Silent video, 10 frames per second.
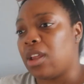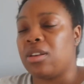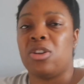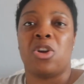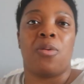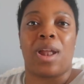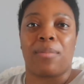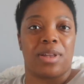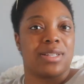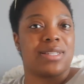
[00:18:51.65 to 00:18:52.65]
then you know what
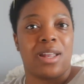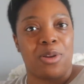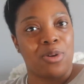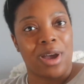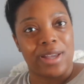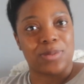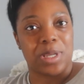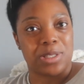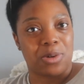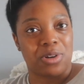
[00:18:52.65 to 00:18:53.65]
I'm gonna say to you guys
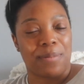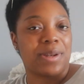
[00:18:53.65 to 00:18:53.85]
when he's older,